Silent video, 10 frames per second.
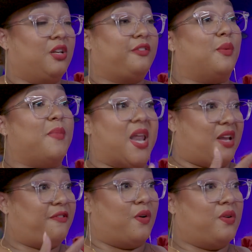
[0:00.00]
for many
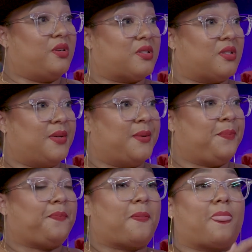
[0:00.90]
folks,
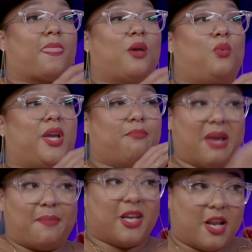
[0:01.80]
when
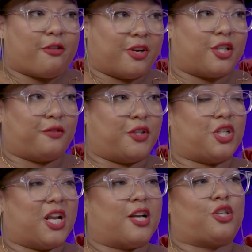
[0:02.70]
maybe another
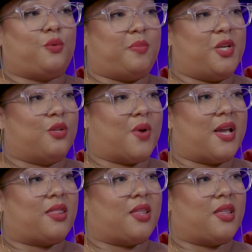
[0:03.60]
intervention actually would be the right